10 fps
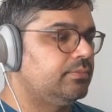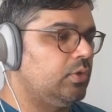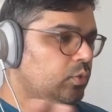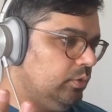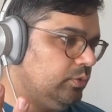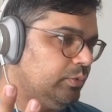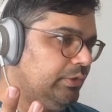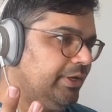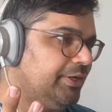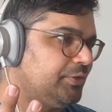Cool. Well,
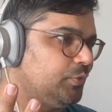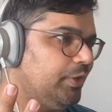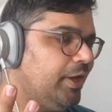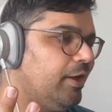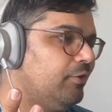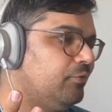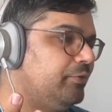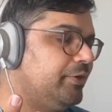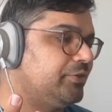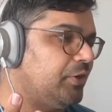I guess we have
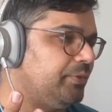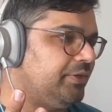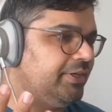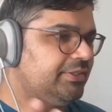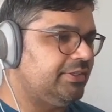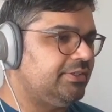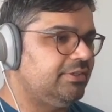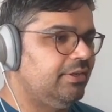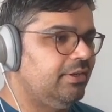fixed our build errors